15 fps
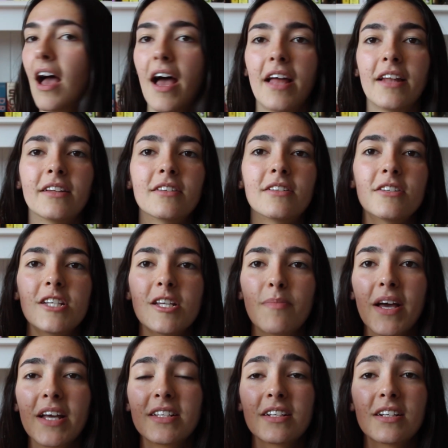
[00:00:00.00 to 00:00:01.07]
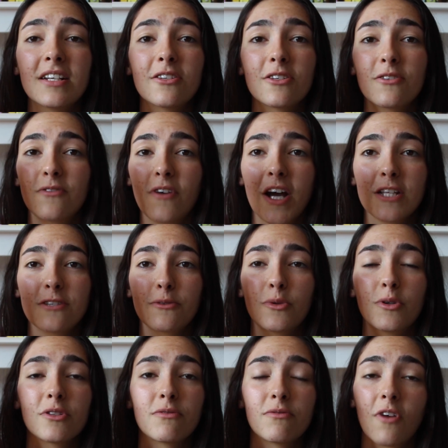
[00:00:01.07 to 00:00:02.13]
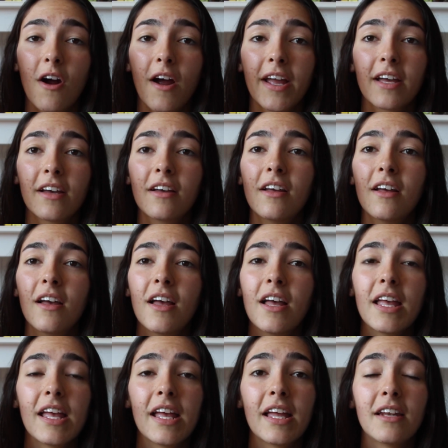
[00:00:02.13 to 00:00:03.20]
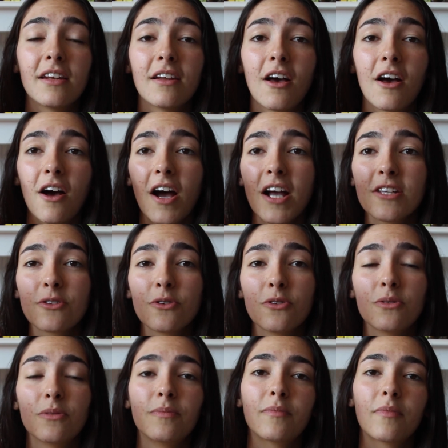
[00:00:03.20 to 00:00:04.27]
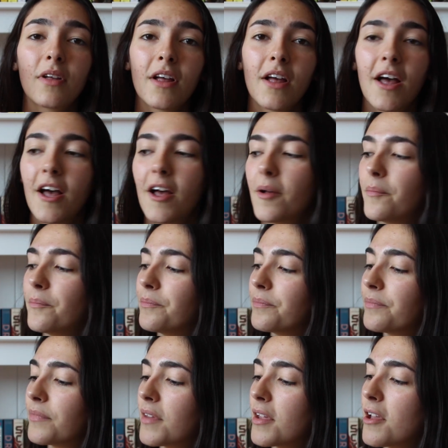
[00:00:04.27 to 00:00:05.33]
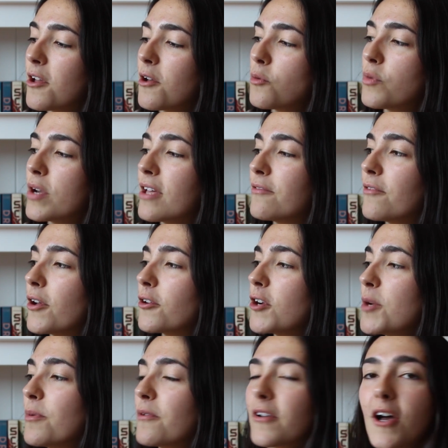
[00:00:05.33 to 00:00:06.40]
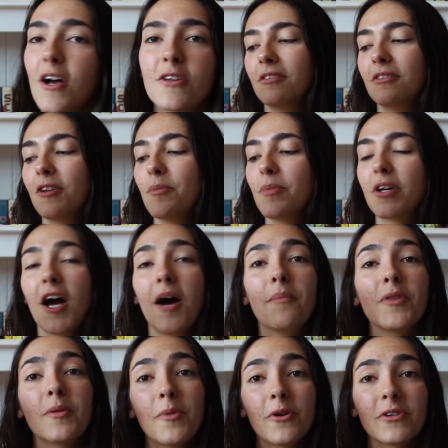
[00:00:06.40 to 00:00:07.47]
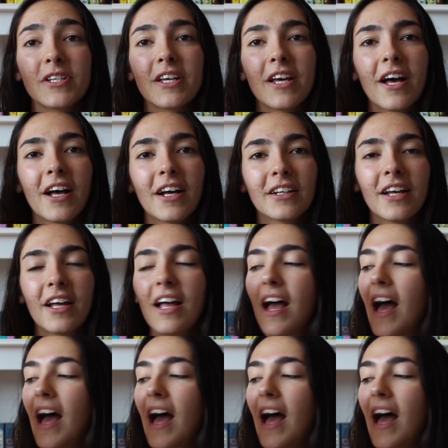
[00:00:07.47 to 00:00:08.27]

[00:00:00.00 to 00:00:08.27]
and she basically just fights for what's right in her high school um, with a group of girls that become the Moxie Gang.